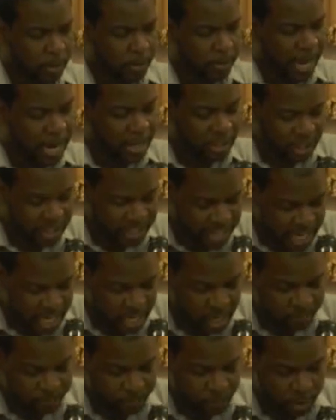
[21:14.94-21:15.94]
There's a
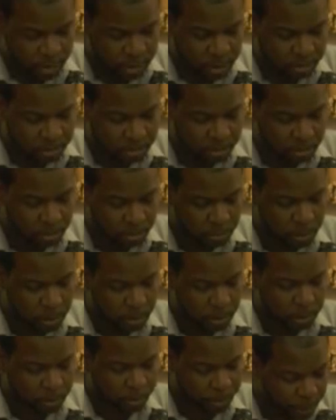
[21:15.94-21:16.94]
need for some
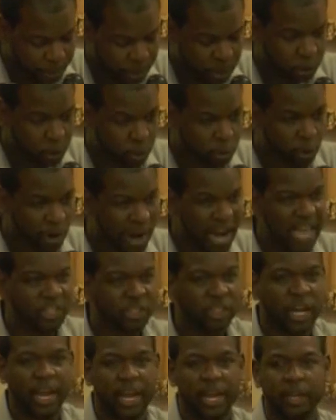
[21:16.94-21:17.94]
spiritual
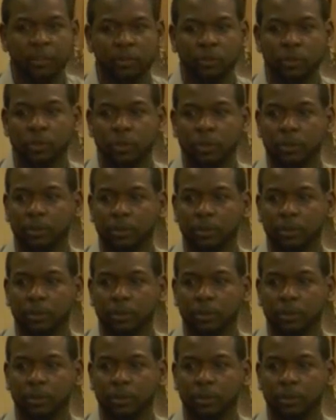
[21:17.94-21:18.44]
trash cans.